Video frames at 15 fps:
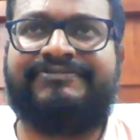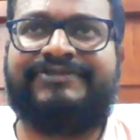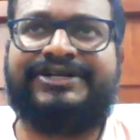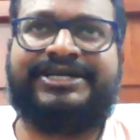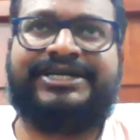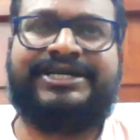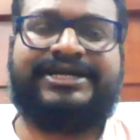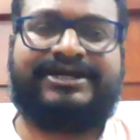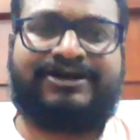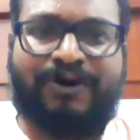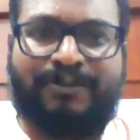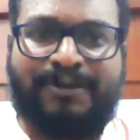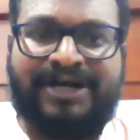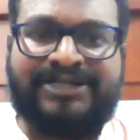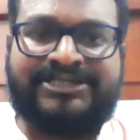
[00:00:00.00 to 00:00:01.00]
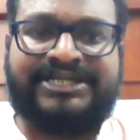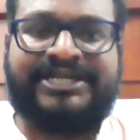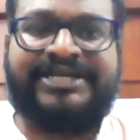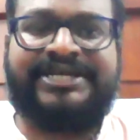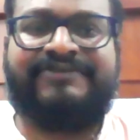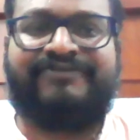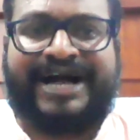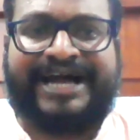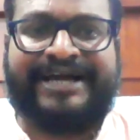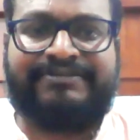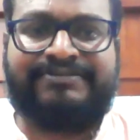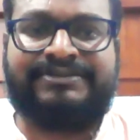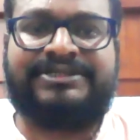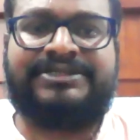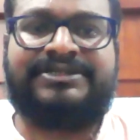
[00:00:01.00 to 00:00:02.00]
very commercially
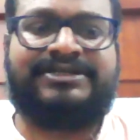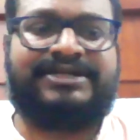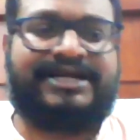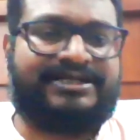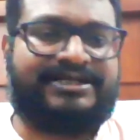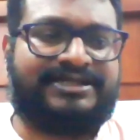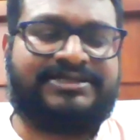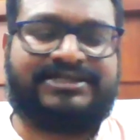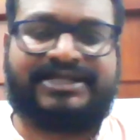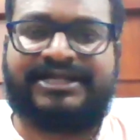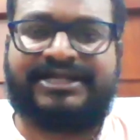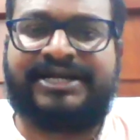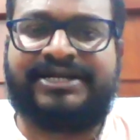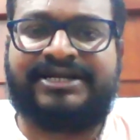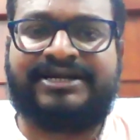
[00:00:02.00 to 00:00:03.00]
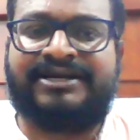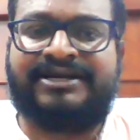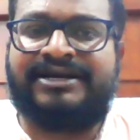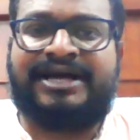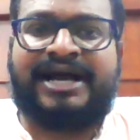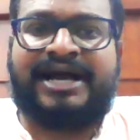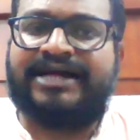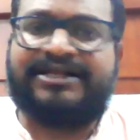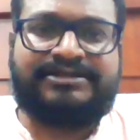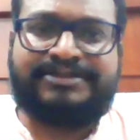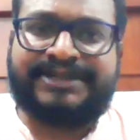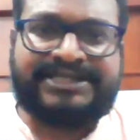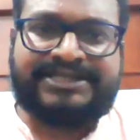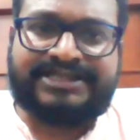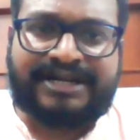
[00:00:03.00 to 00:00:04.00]
viable and things like that. Other
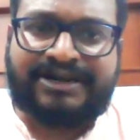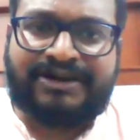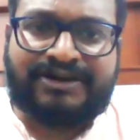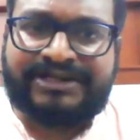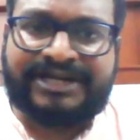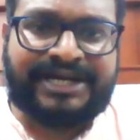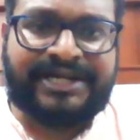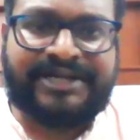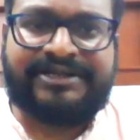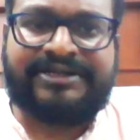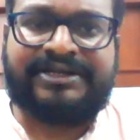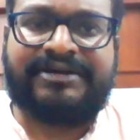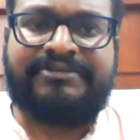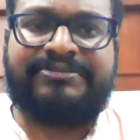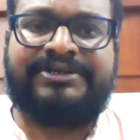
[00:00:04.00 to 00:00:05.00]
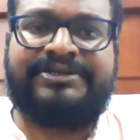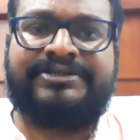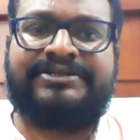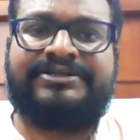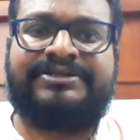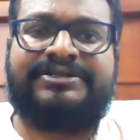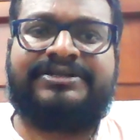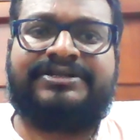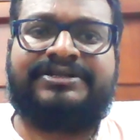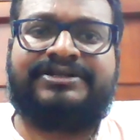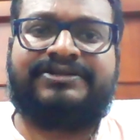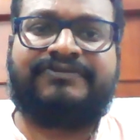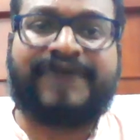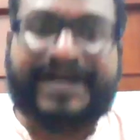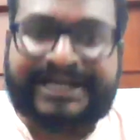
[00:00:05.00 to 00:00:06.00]
species are not there. I
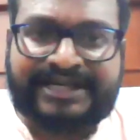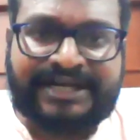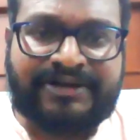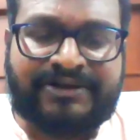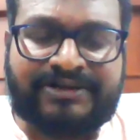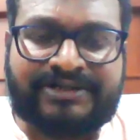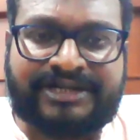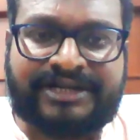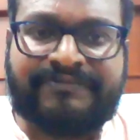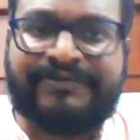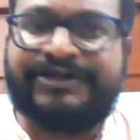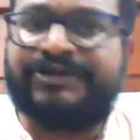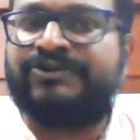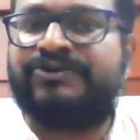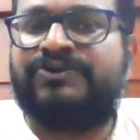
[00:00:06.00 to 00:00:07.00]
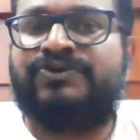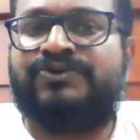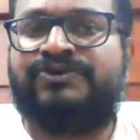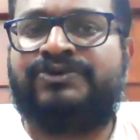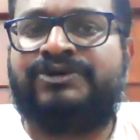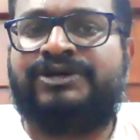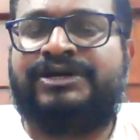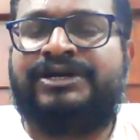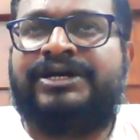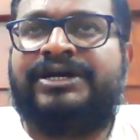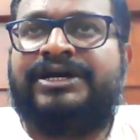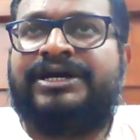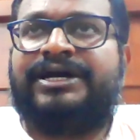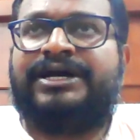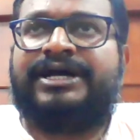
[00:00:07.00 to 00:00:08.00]
mean, why they are not there, we don't know.
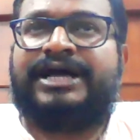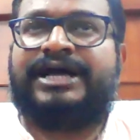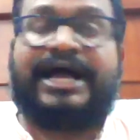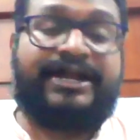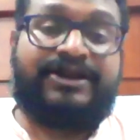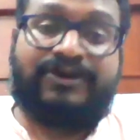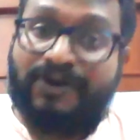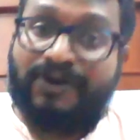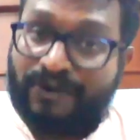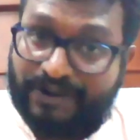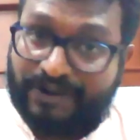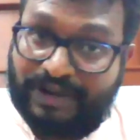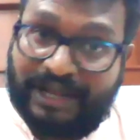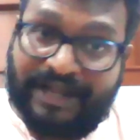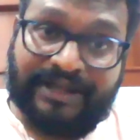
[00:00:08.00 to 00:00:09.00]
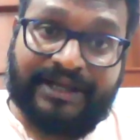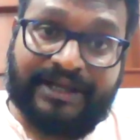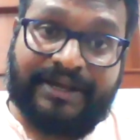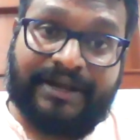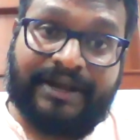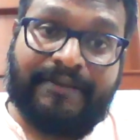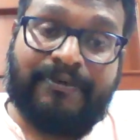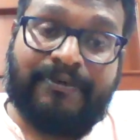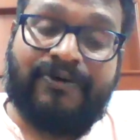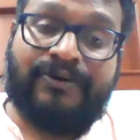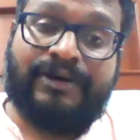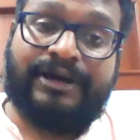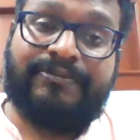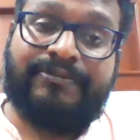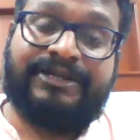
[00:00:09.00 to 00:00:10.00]
And
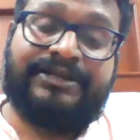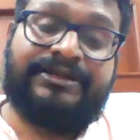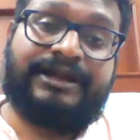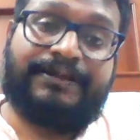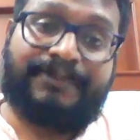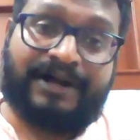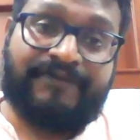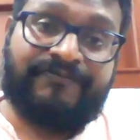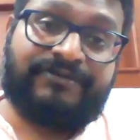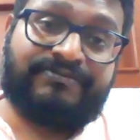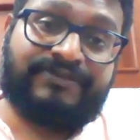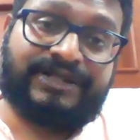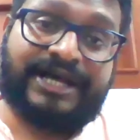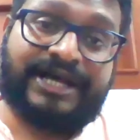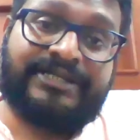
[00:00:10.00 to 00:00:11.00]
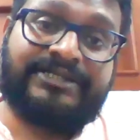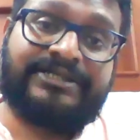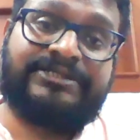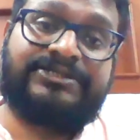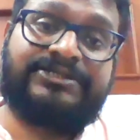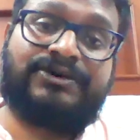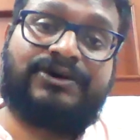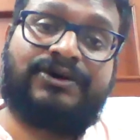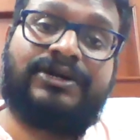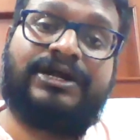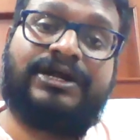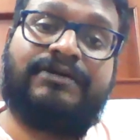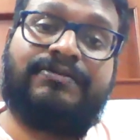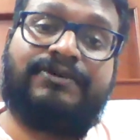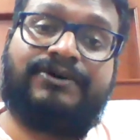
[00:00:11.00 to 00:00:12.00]
I mean, apart from that, it's all
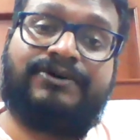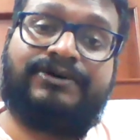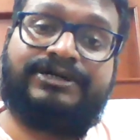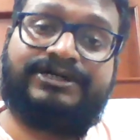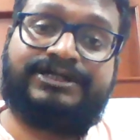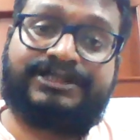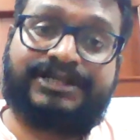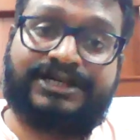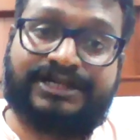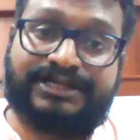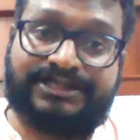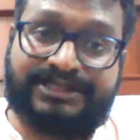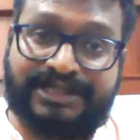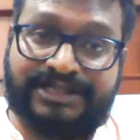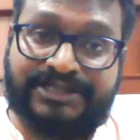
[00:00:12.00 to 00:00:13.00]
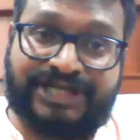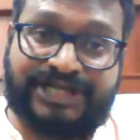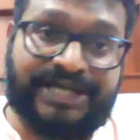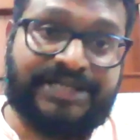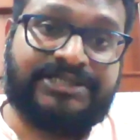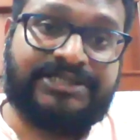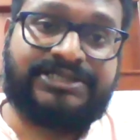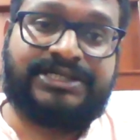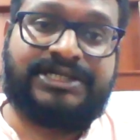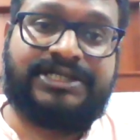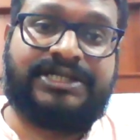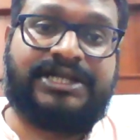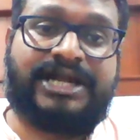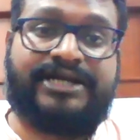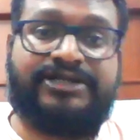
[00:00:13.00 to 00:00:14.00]
about the change
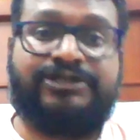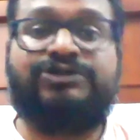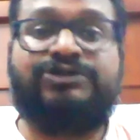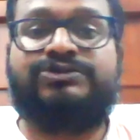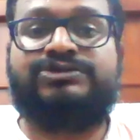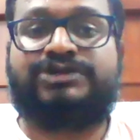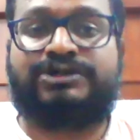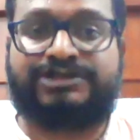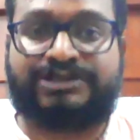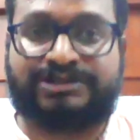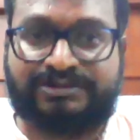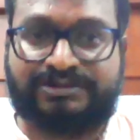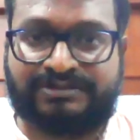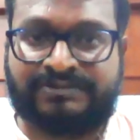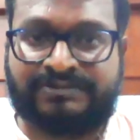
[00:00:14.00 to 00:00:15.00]
in the land use also,